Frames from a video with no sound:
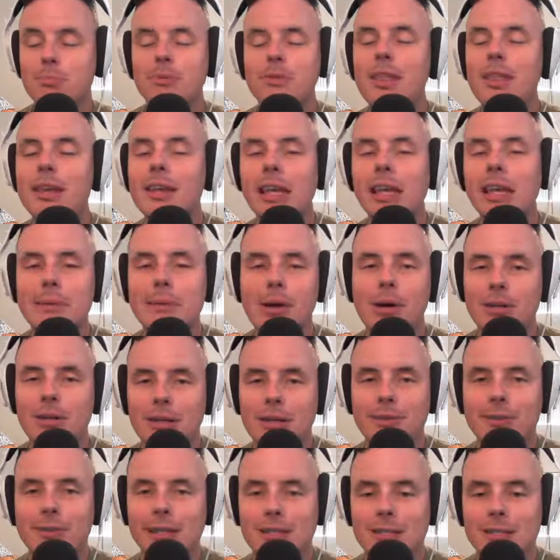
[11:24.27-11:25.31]
thinking about
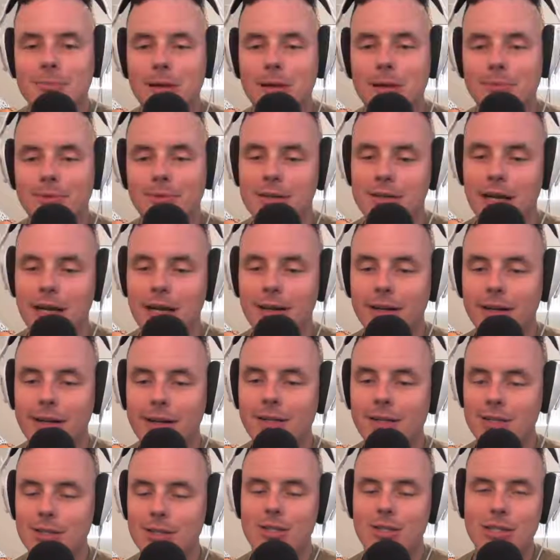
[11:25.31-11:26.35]
giving it to my friend Darian,
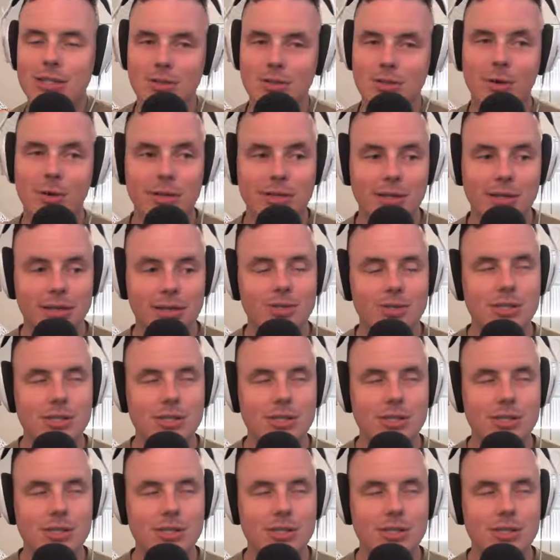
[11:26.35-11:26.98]
because she's always like,